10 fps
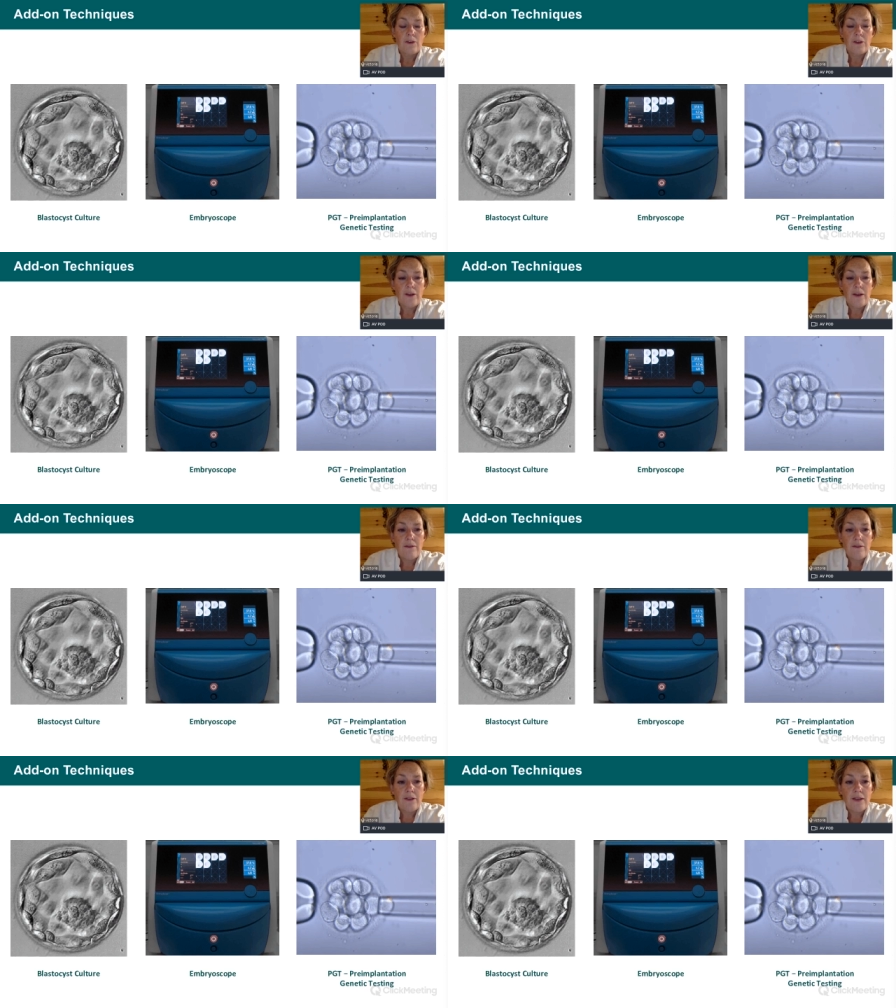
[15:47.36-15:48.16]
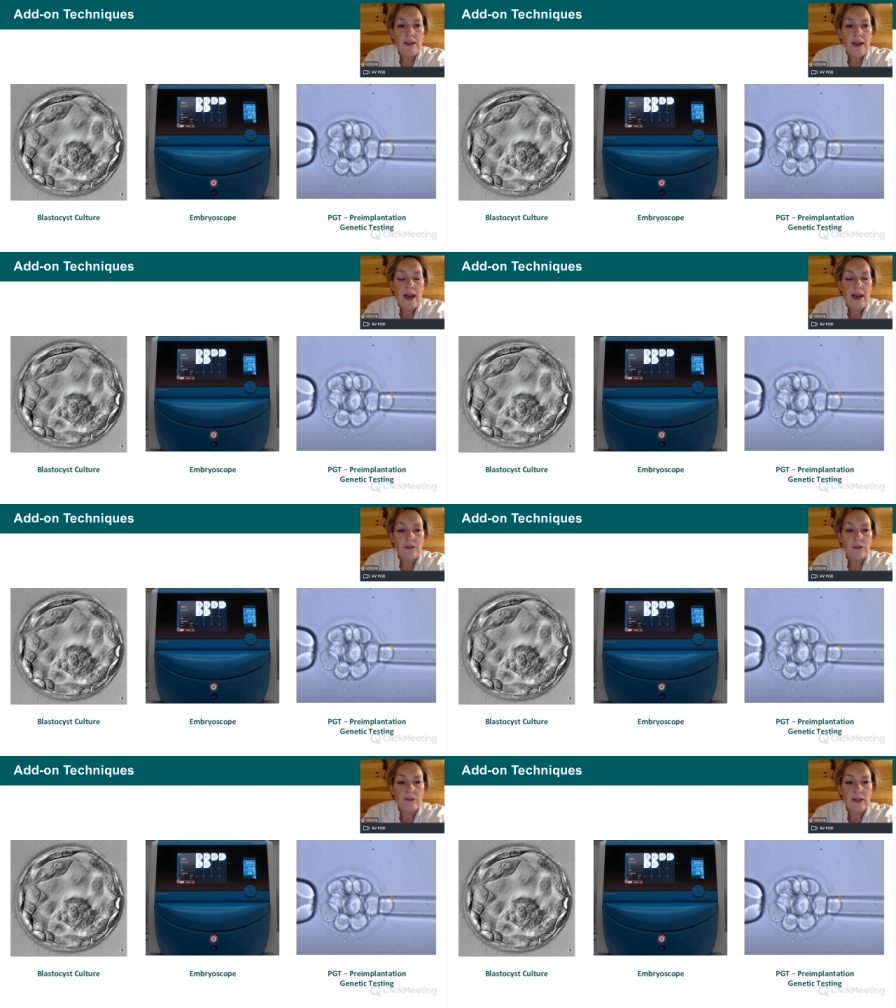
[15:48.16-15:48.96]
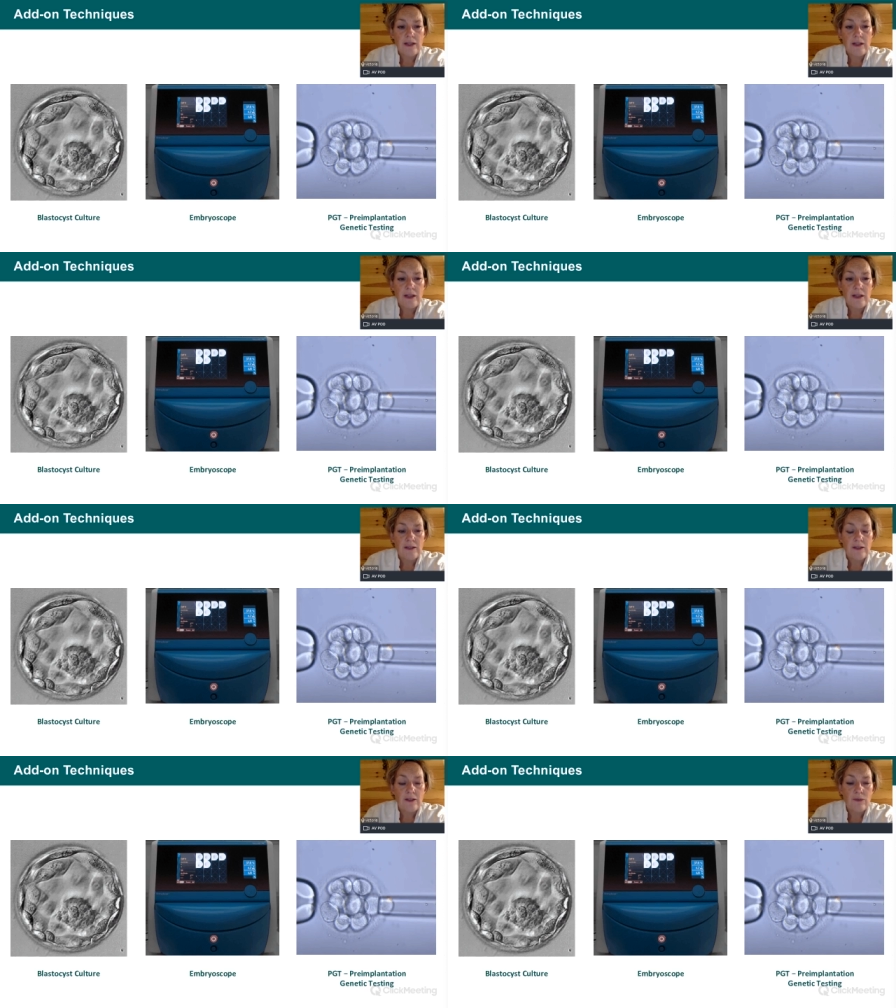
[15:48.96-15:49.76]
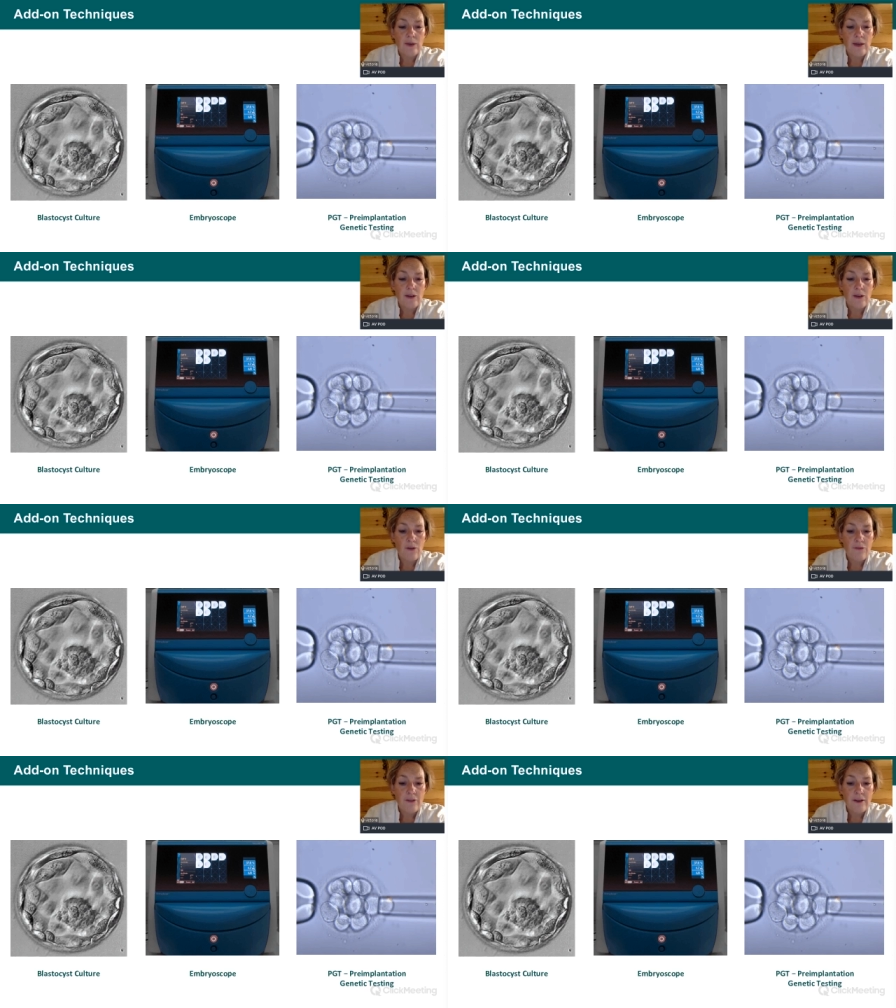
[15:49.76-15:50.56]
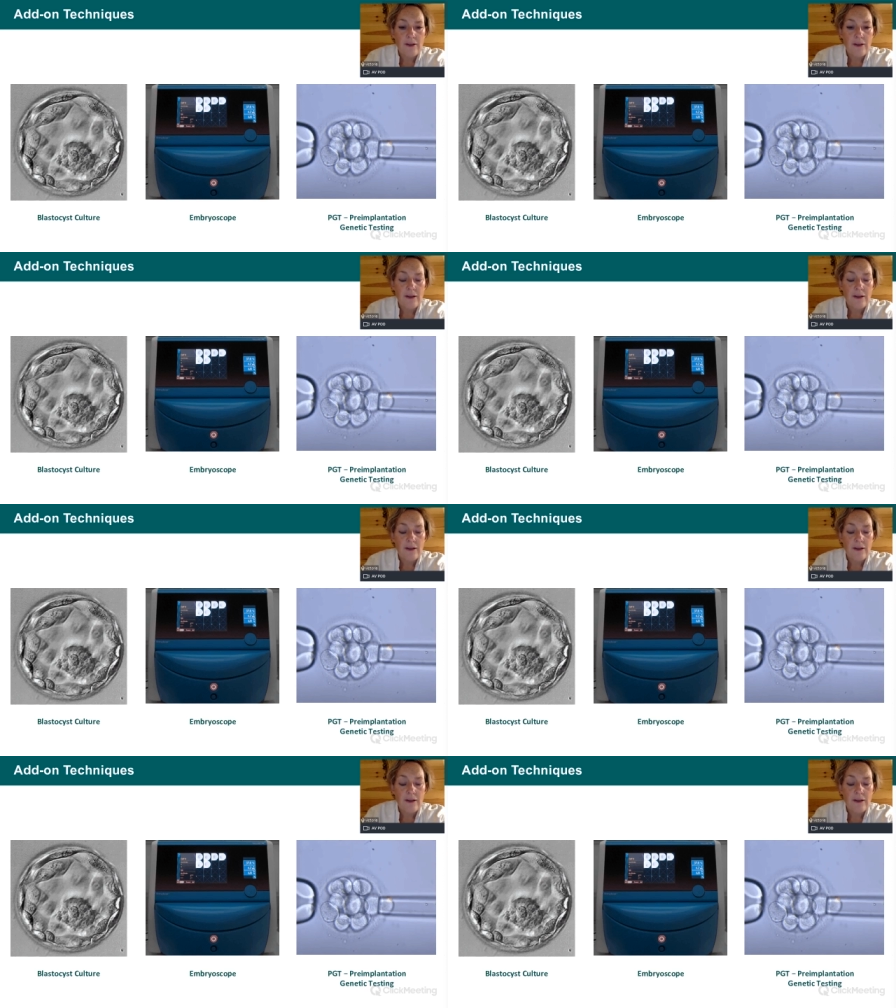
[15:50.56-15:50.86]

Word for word: So here are the add-on techniques that we can offer,